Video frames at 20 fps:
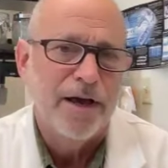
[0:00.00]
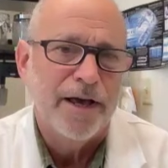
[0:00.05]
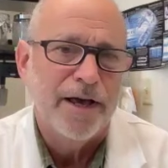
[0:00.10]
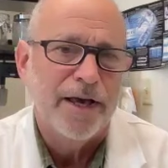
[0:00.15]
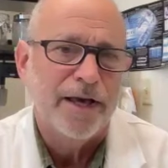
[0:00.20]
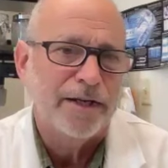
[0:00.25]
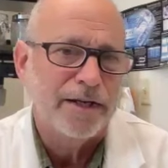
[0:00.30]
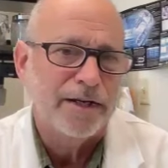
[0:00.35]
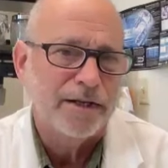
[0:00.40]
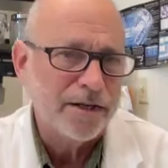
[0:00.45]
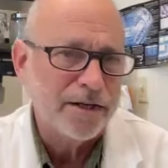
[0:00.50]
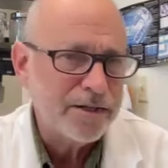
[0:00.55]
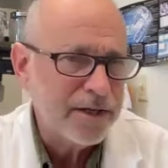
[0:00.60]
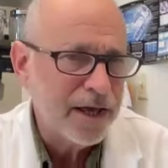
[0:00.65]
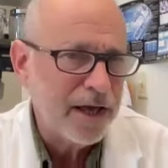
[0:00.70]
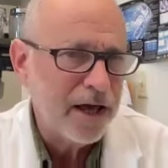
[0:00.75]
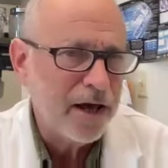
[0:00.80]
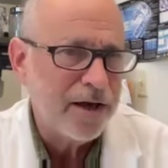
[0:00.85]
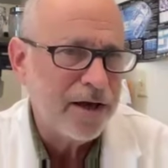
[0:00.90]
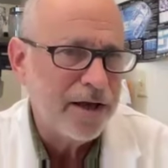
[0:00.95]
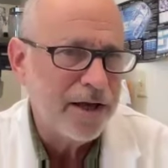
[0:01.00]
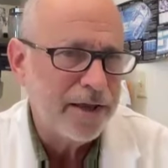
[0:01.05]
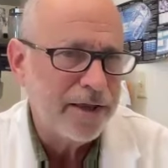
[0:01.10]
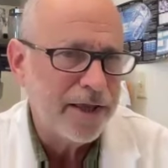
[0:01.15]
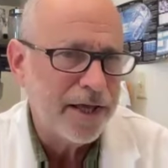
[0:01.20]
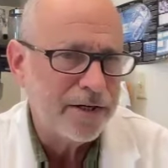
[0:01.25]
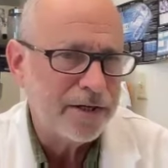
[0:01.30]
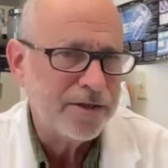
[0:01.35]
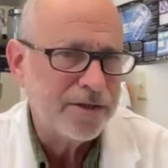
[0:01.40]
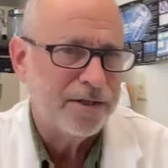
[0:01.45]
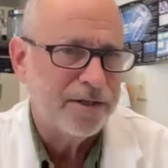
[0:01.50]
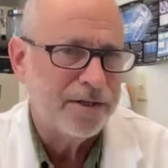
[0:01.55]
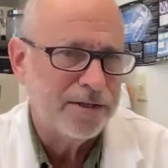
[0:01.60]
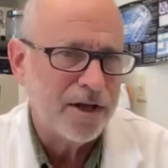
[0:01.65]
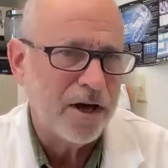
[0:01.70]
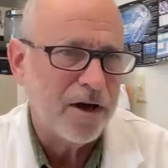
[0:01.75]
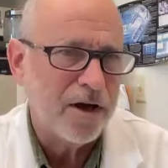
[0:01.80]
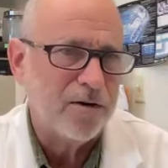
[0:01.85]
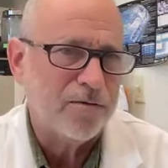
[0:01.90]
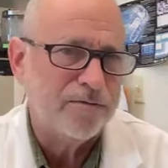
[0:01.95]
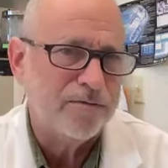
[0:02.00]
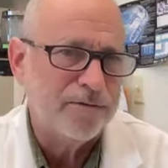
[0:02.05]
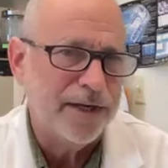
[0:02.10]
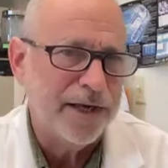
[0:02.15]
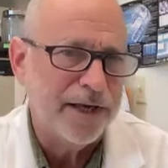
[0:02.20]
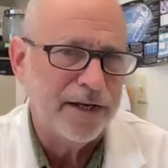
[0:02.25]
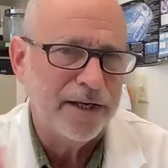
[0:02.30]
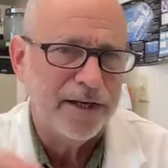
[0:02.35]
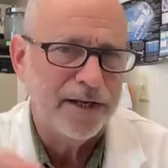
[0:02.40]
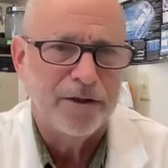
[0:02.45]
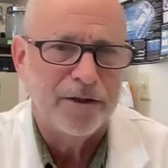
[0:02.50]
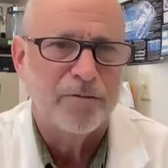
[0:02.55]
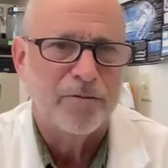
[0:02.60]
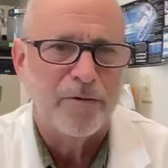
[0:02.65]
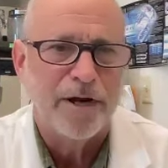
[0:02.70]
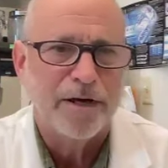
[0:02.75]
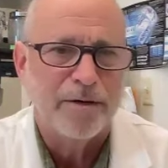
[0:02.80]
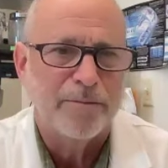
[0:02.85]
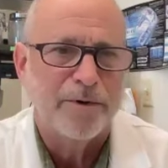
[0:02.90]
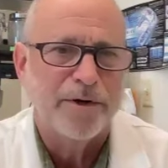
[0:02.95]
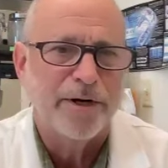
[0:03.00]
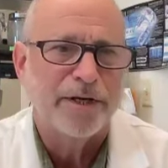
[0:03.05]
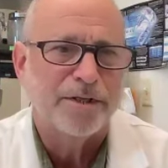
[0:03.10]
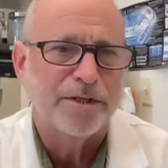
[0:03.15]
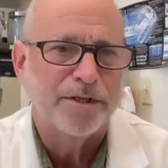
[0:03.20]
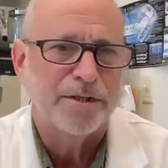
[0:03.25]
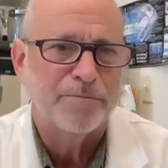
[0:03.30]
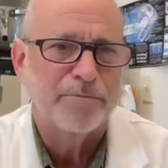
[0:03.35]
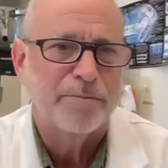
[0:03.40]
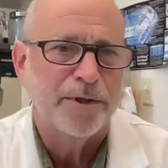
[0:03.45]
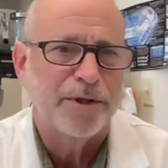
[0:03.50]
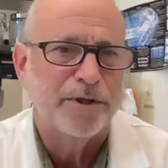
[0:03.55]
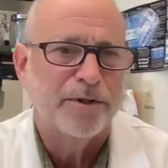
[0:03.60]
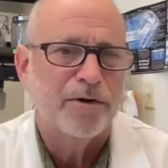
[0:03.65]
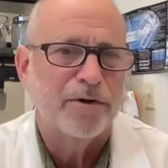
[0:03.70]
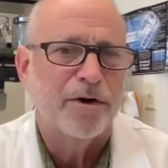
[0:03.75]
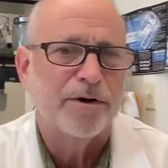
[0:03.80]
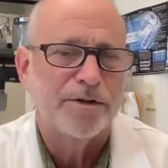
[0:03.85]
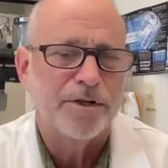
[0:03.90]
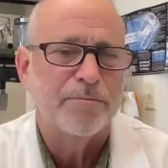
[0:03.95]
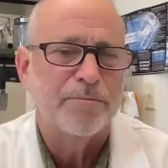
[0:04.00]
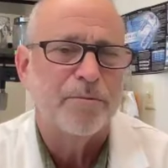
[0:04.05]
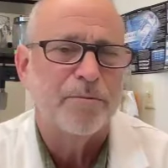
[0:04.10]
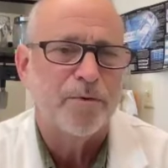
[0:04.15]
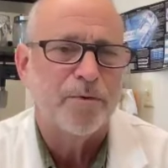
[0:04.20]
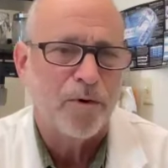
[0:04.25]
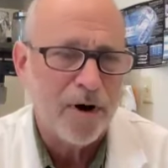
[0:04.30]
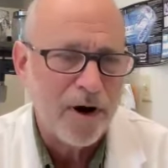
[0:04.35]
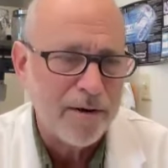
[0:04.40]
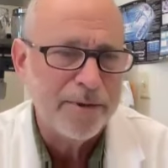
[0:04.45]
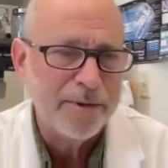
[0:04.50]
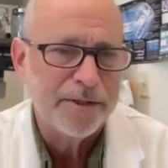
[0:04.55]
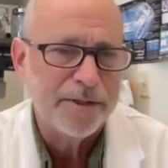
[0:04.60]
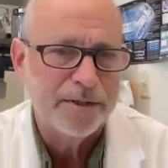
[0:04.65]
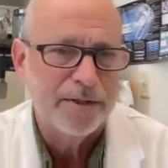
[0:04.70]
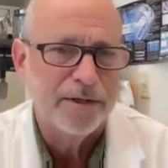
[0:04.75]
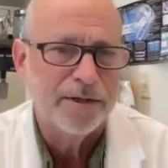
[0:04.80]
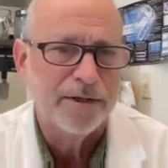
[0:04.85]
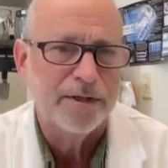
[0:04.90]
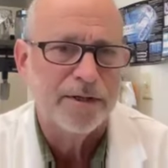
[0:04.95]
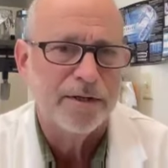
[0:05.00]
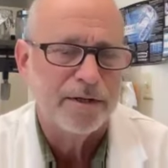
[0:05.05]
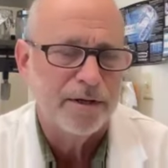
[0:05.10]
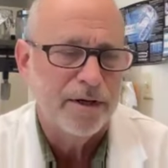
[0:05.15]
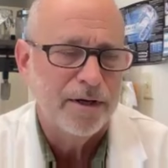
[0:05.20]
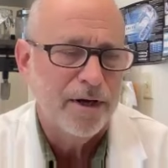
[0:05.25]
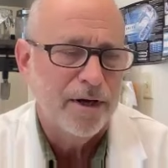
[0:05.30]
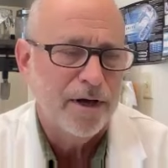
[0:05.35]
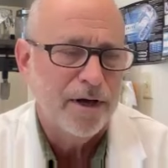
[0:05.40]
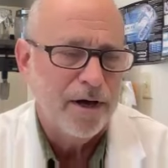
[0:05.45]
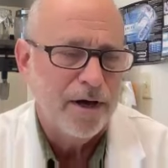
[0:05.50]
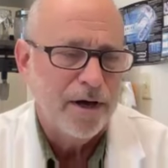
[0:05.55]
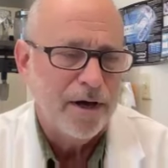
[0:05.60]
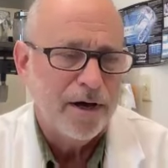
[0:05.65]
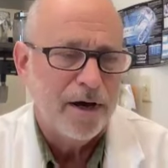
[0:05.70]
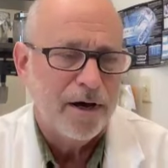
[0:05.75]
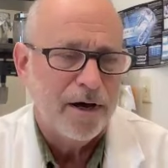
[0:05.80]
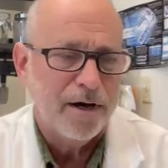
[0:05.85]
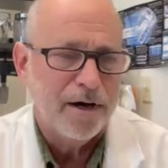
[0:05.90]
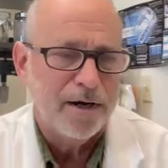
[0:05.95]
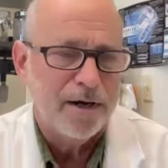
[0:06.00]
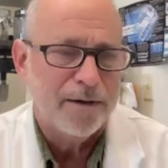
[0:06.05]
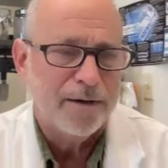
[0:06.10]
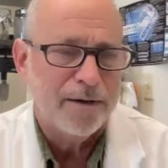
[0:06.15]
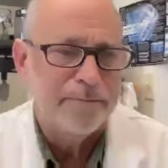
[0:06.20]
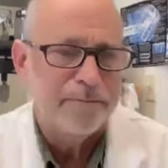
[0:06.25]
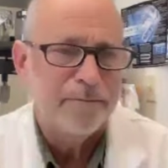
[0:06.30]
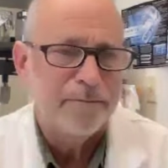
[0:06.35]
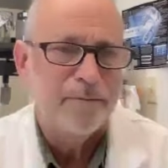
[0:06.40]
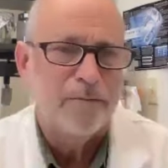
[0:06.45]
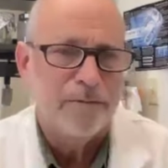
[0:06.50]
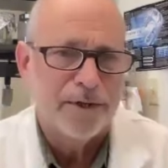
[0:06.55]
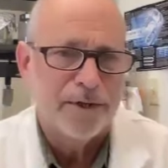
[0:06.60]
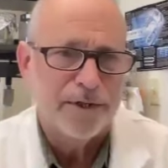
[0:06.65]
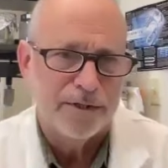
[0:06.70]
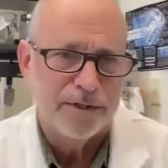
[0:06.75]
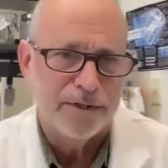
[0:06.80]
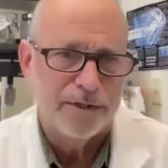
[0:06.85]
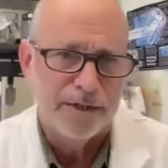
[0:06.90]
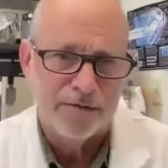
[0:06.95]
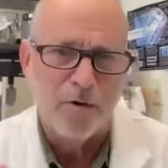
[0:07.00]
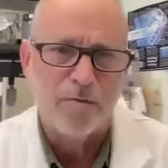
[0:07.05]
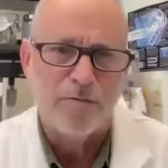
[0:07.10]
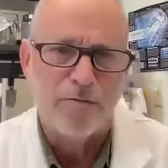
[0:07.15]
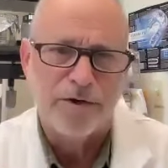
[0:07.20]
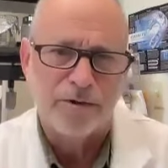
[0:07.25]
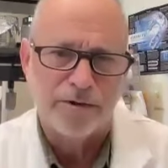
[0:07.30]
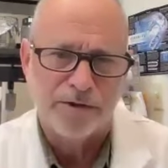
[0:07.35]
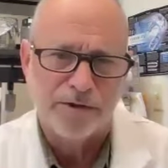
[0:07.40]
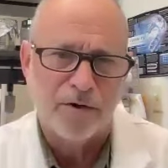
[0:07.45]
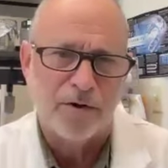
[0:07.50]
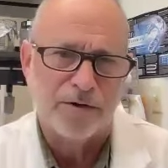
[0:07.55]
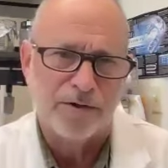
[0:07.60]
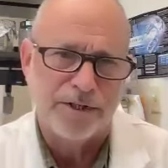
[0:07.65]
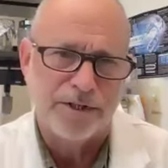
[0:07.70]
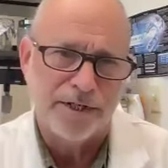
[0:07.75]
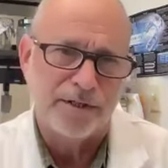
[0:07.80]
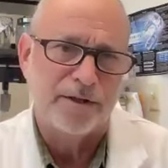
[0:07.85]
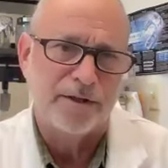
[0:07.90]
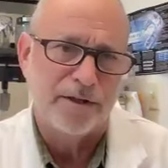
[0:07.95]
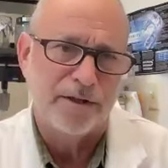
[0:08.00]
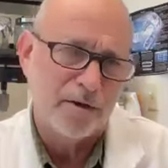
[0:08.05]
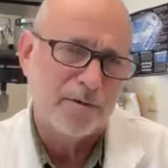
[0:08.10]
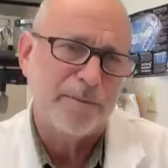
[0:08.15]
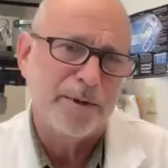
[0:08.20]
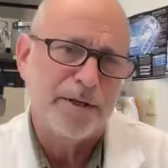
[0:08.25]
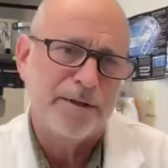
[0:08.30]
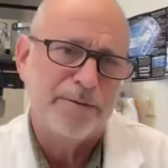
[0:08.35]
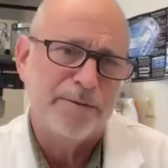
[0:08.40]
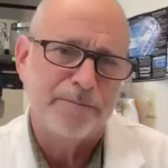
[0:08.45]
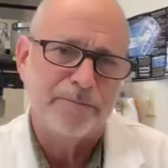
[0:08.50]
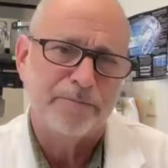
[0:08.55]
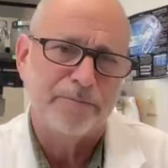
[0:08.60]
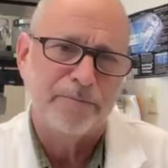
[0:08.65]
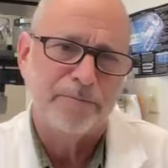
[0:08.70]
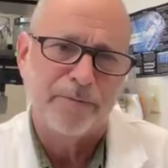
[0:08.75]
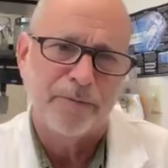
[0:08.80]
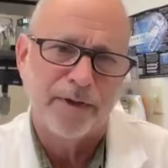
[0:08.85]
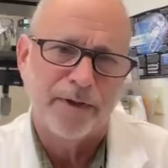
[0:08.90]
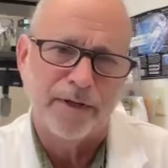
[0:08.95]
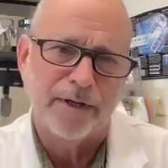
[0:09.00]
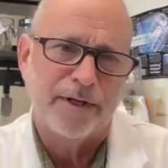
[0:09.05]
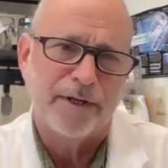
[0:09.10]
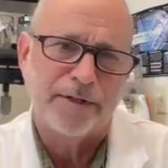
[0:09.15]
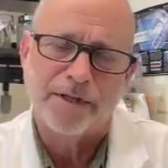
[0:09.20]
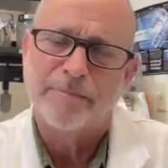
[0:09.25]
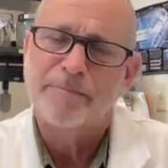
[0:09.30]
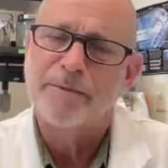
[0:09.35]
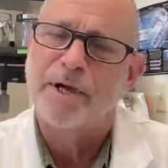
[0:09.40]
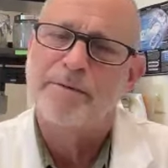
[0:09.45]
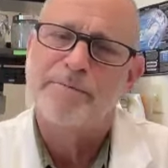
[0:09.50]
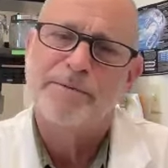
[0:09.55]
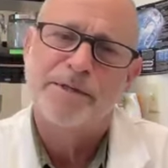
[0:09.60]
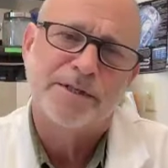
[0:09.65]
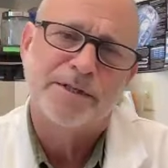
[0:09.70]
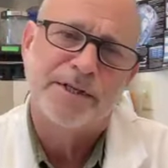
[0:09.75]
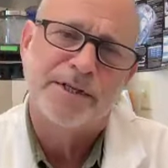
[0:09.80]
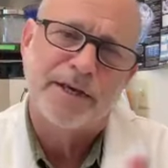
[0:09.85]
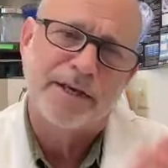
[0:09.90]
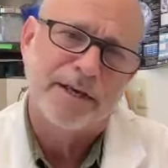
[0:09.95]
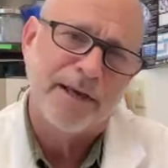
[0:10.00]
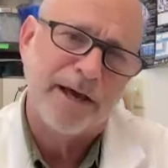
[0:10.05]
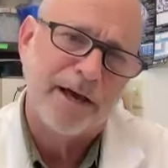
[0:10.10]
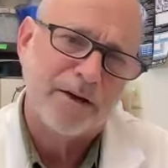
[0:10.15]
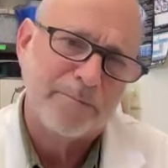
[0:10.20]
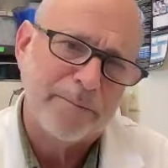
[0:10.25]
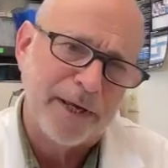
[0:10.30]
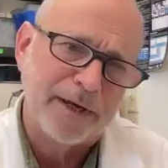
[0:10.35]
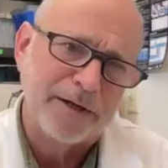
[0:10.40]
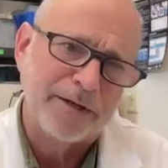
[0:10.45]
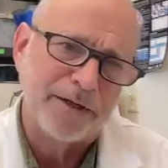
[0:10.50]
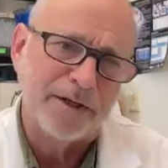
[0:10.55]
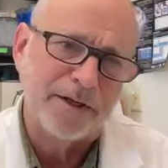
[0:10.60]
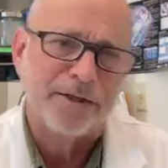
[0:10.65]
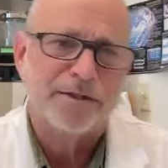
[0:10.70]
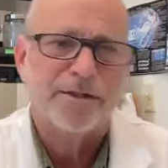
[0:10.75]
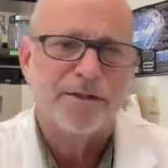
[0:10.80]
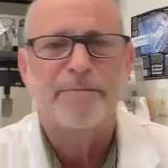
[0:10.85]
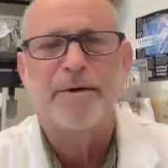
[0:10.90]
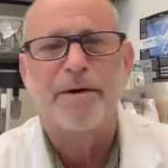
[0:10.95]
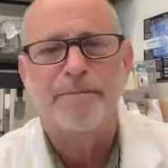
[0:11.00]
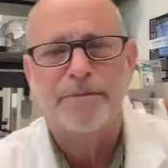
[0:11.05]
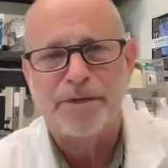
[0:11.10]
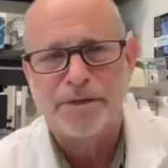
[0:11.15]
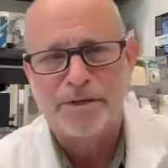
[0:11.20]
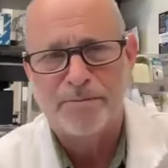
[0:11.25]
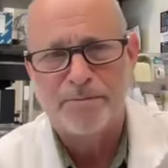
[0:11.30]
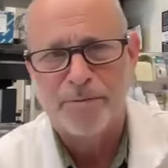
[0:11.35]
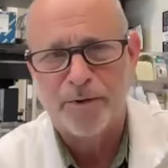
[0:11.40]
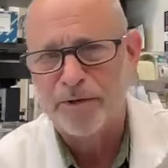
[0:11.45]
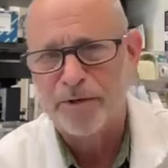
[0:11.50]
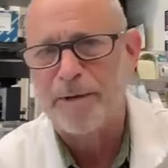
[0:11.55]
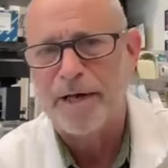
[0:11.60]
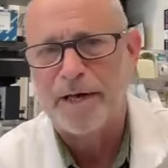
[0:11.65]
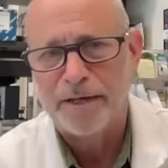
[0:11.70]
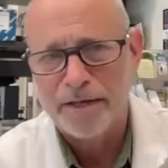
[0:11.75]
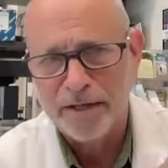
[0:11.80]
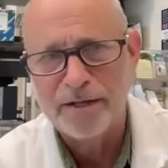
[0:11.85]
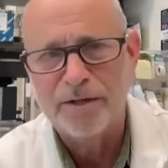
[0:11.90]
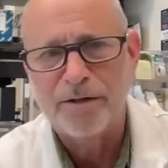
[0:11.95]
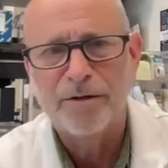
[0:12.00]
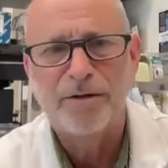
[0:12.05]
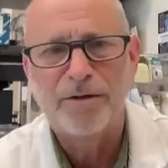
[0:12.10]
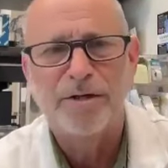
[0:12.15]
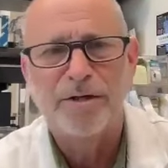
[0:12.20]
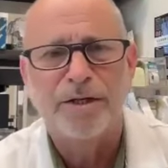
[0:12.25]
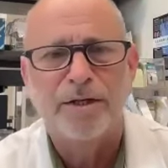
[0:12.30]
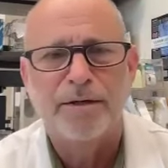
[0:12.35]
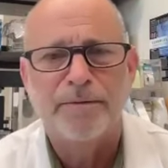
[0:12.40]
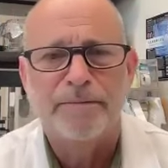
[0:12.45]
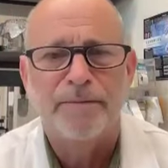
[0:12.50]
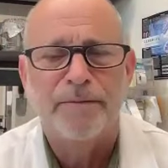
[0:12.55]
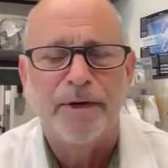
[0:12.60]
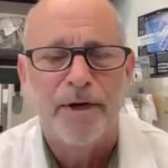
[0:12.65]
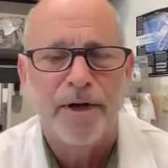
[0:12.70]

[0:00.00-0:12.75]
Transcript: That doesn't solve getting it in the right place, but there are some promising, this whole field is called gene therapy. And sometimes it's taking out a bad gene, sometimes it's putting back in a good gene.